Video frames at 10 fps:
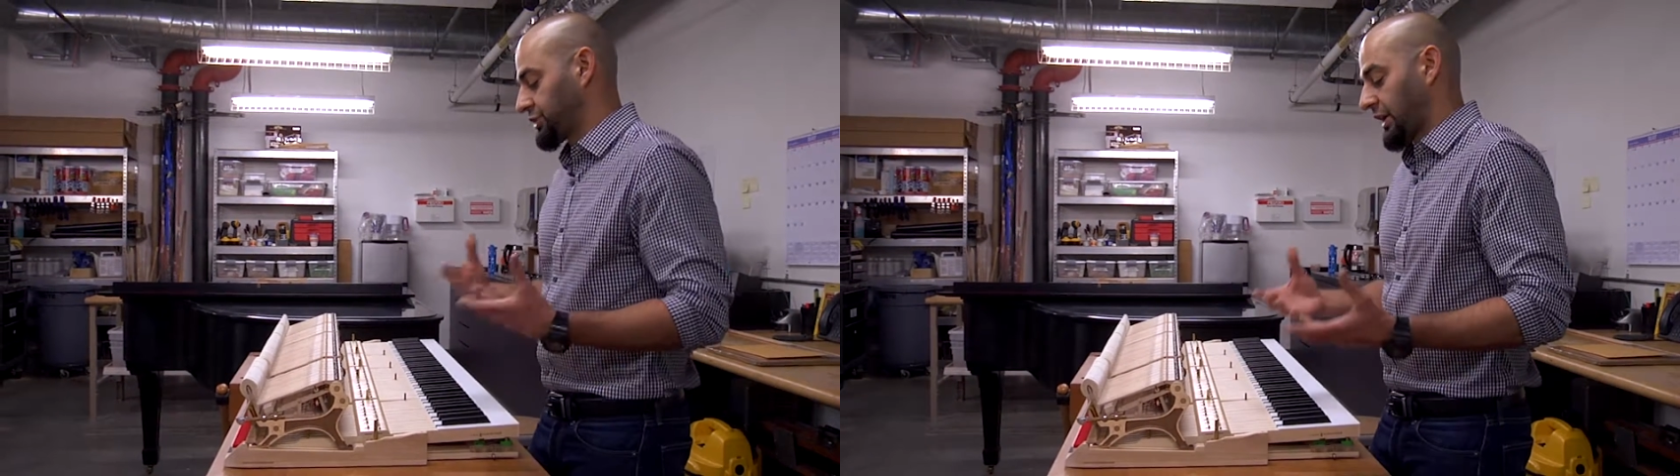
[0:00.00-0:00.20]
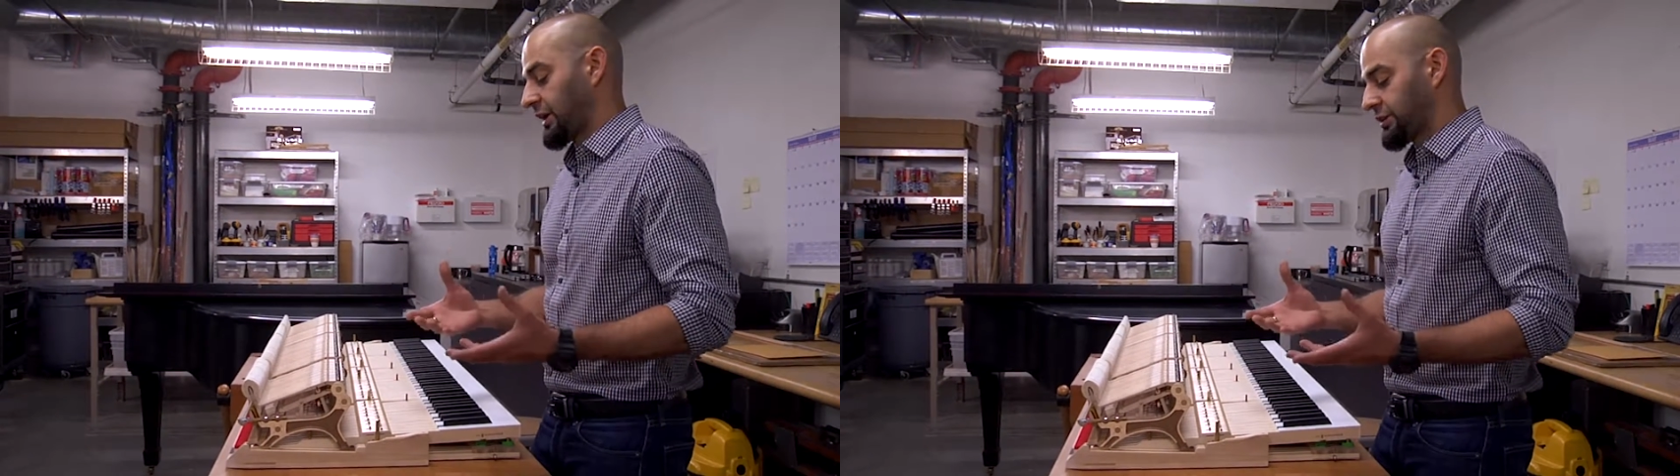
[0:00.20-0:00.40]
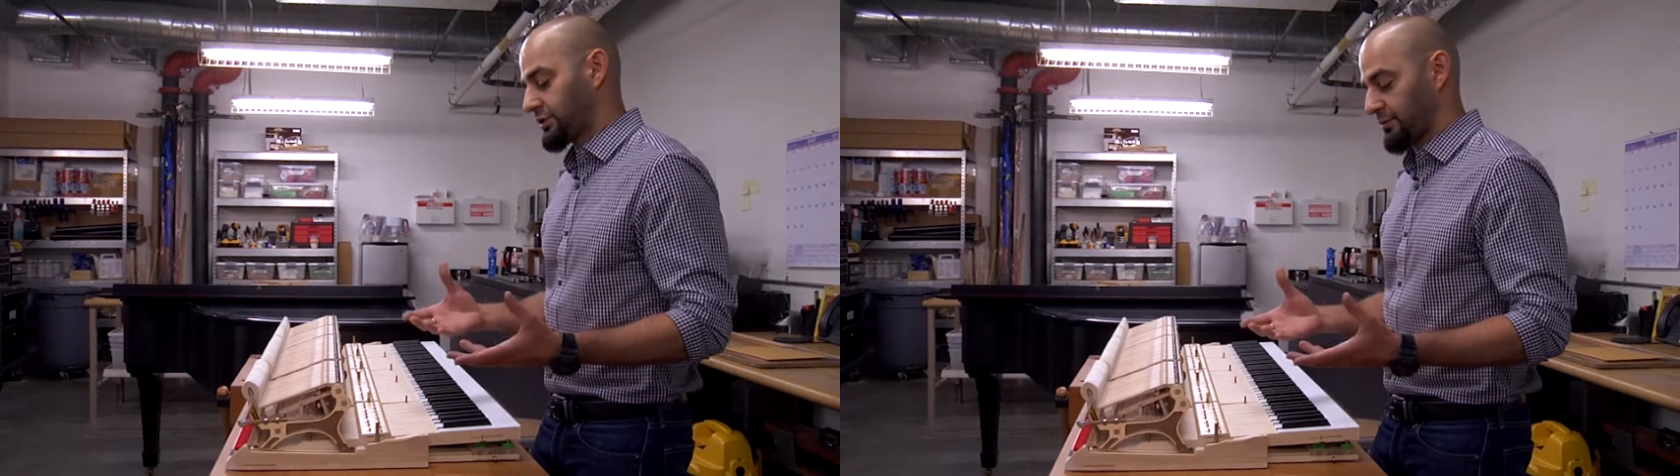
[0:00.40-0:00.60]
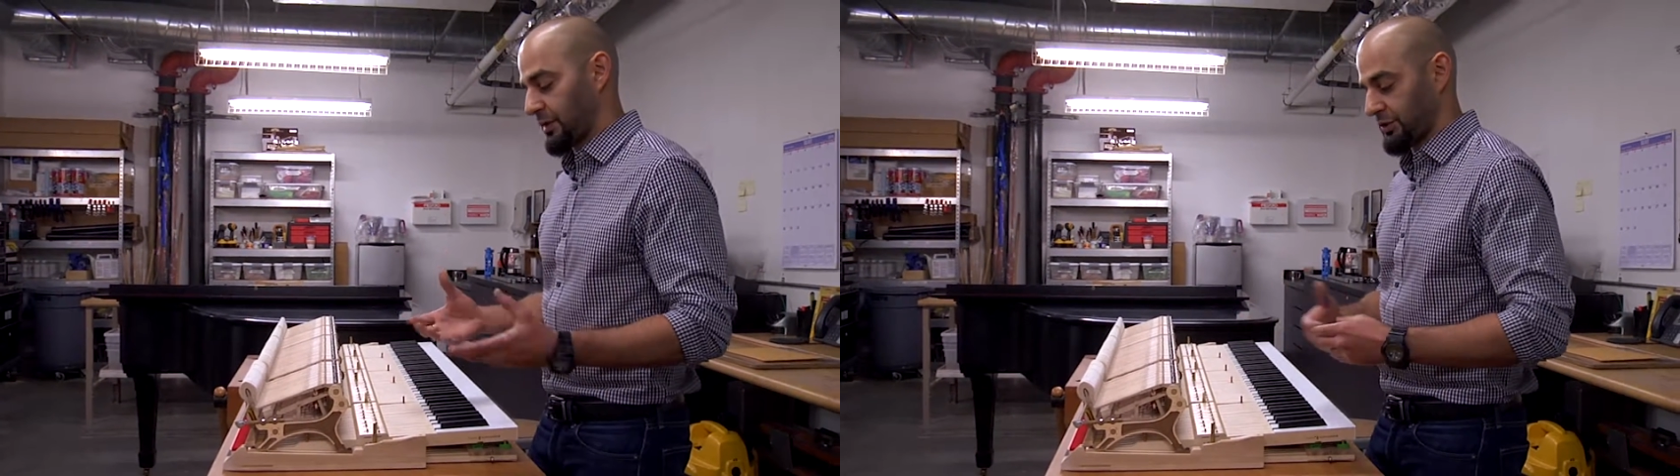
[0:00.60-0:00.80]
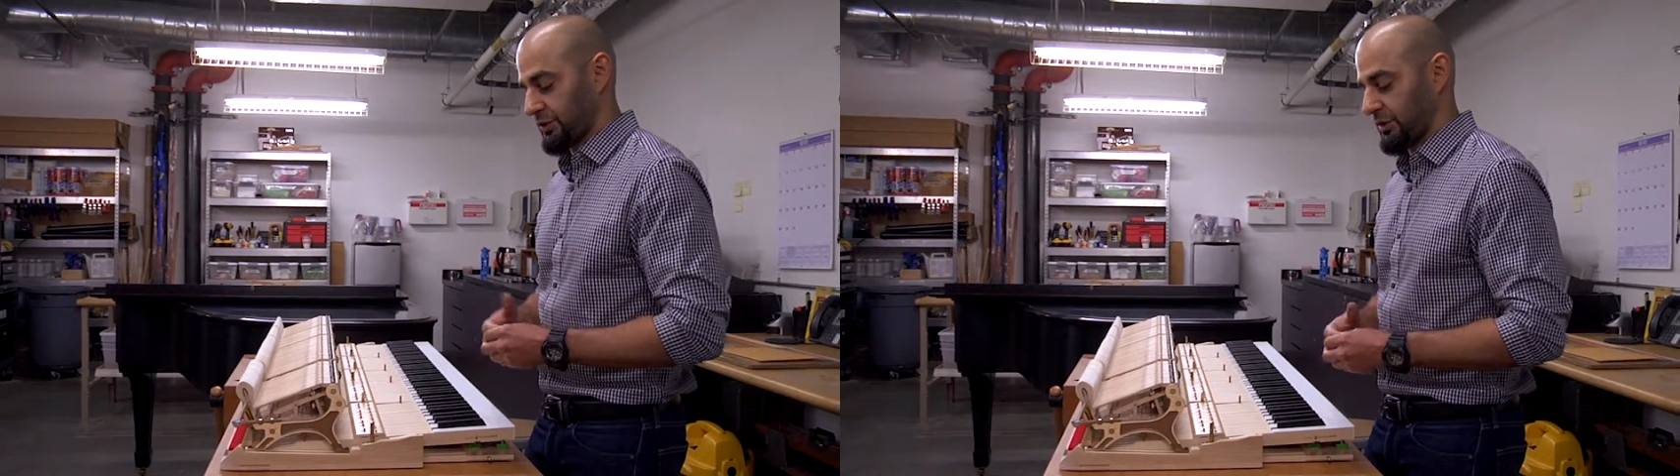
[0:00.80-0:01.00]
changed
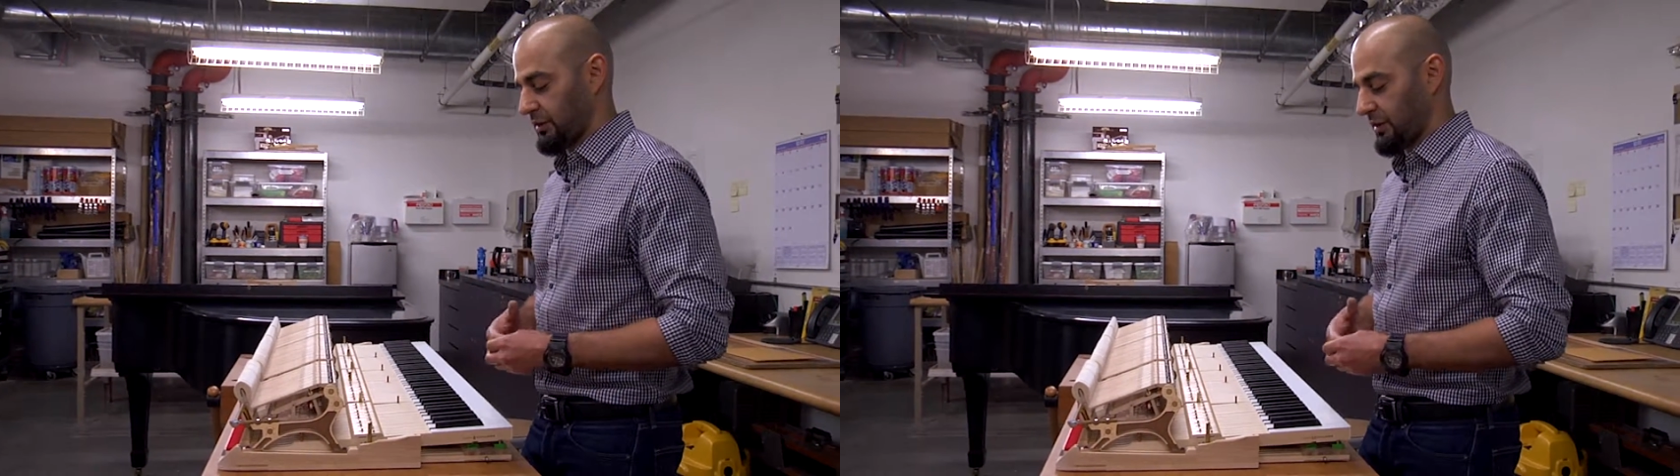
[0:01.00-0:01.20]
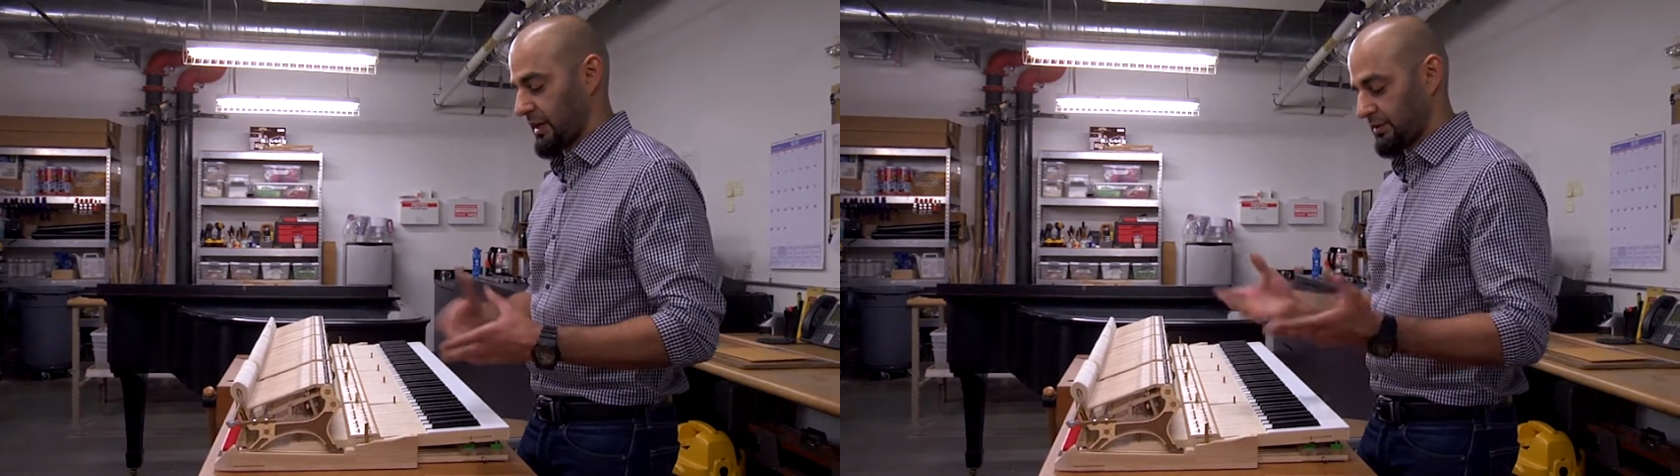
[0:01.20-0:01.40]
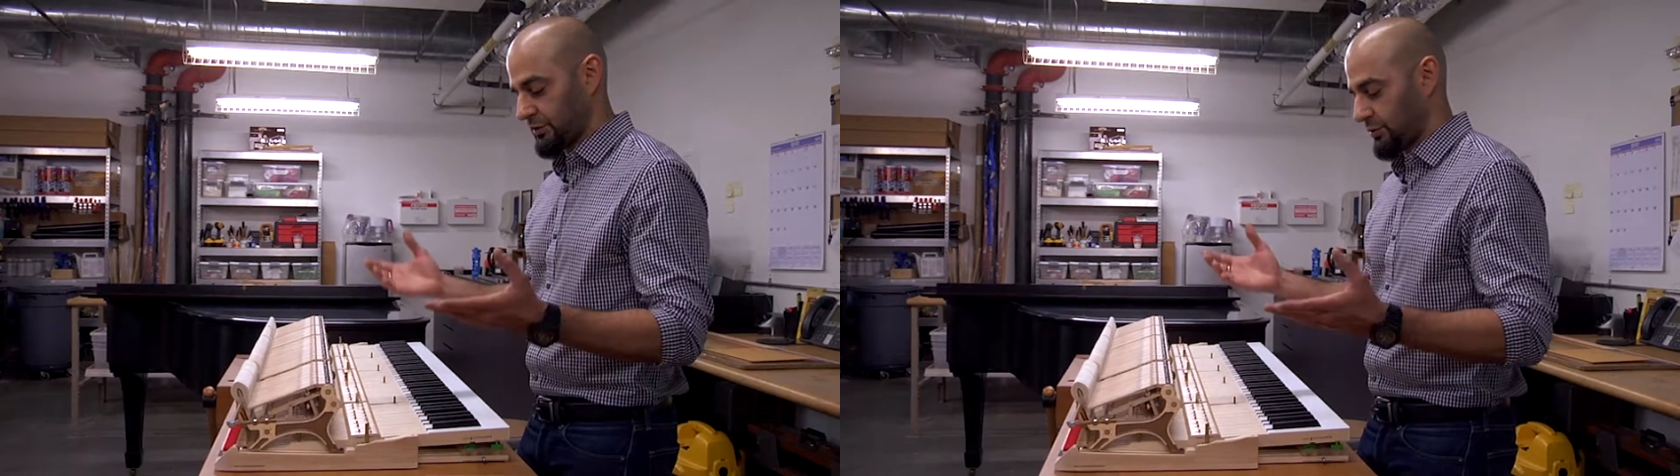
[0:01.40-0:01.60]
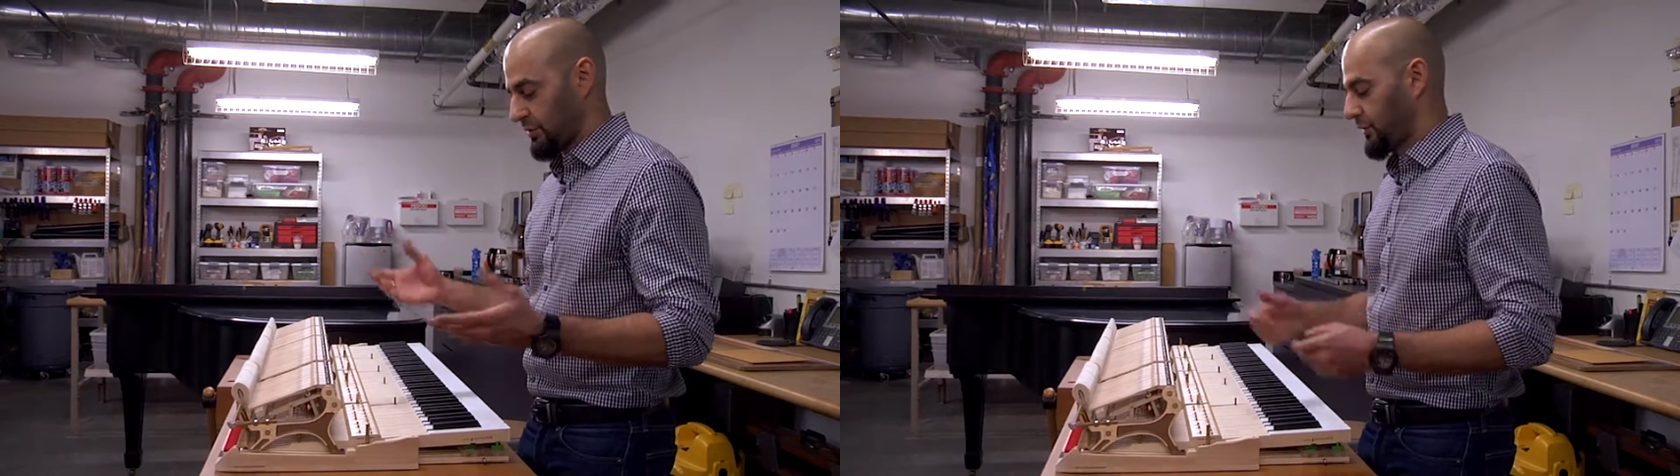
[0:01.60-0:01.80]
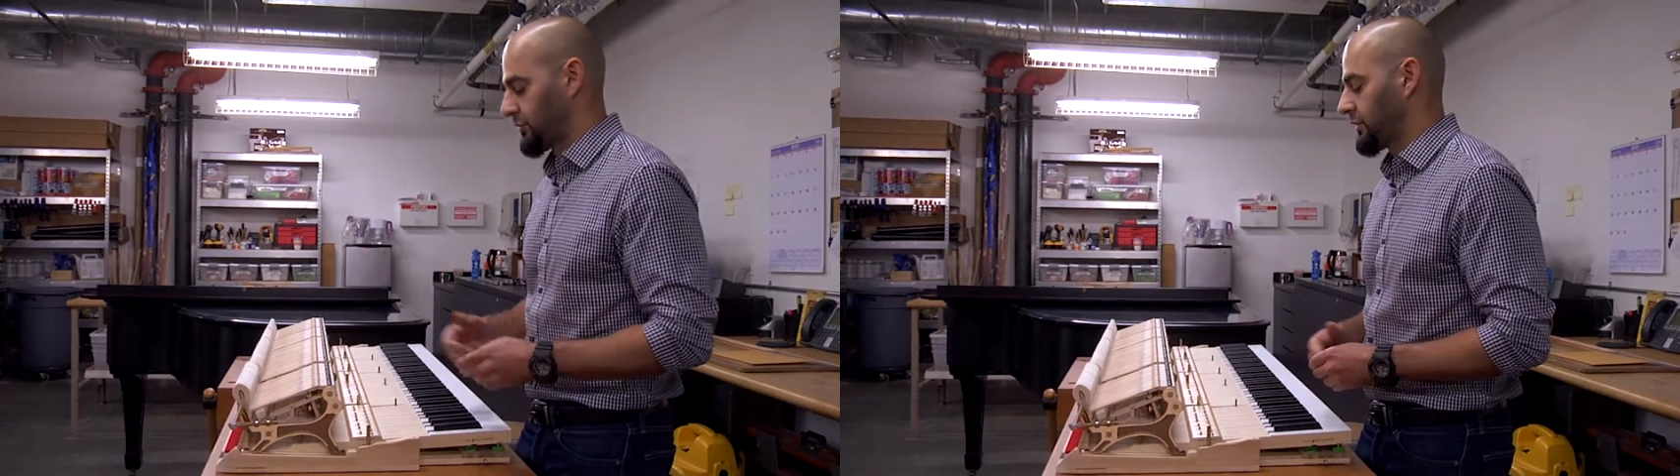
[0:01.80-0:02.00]
much in the last
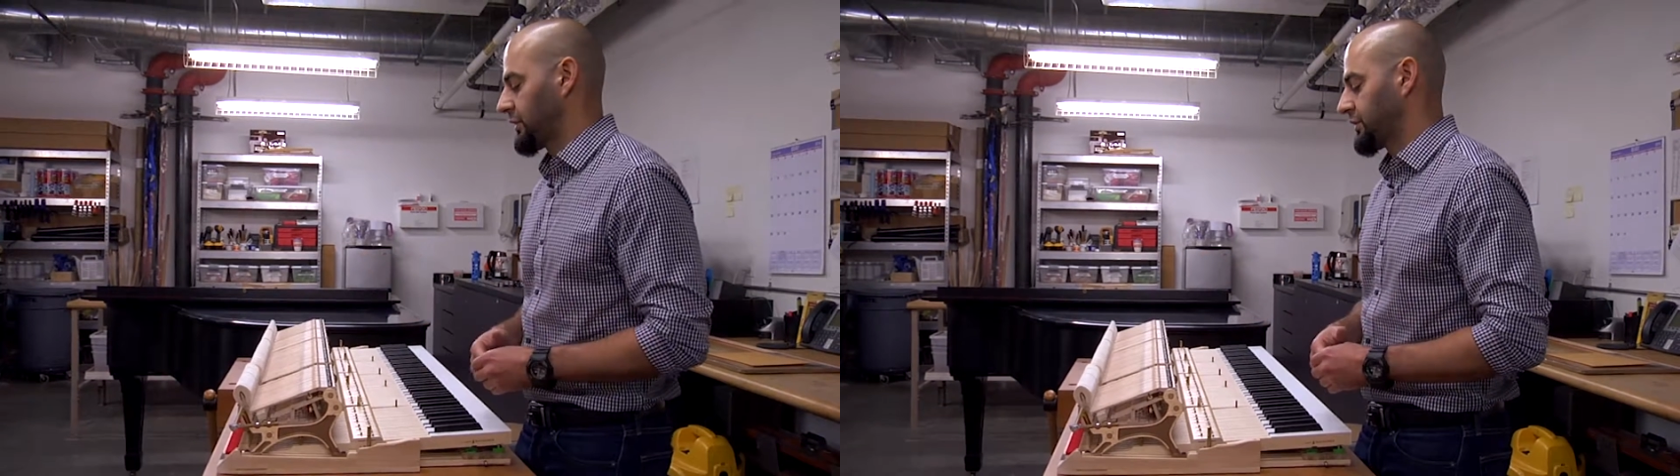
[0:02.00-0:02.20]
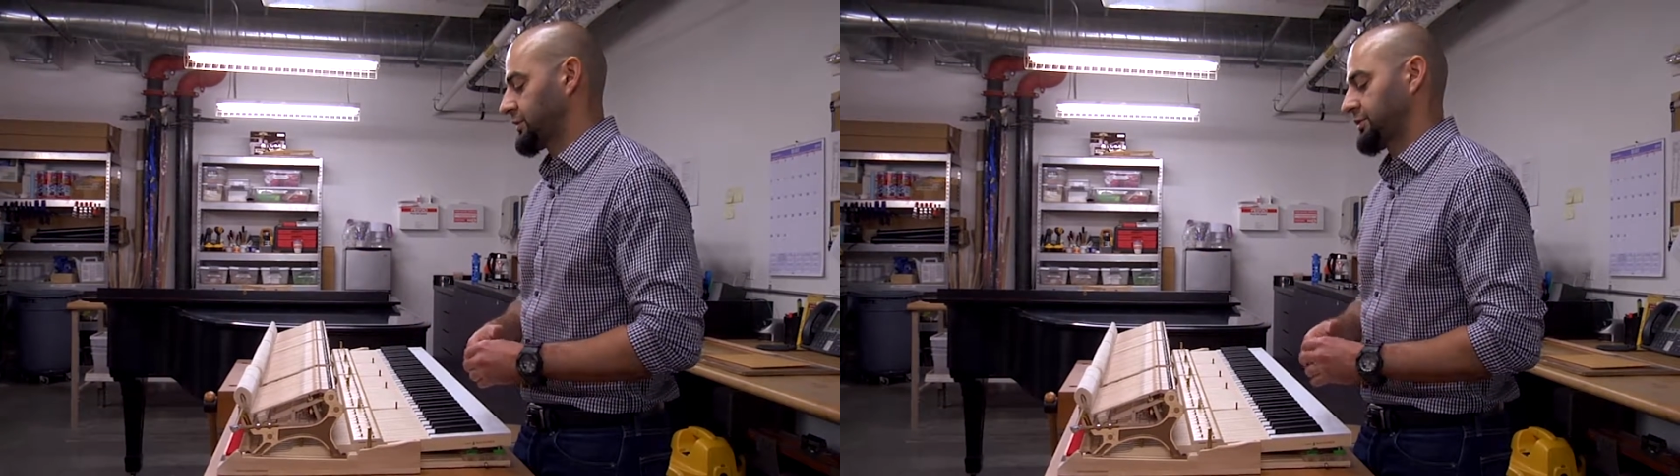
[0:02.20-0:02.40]
250 years.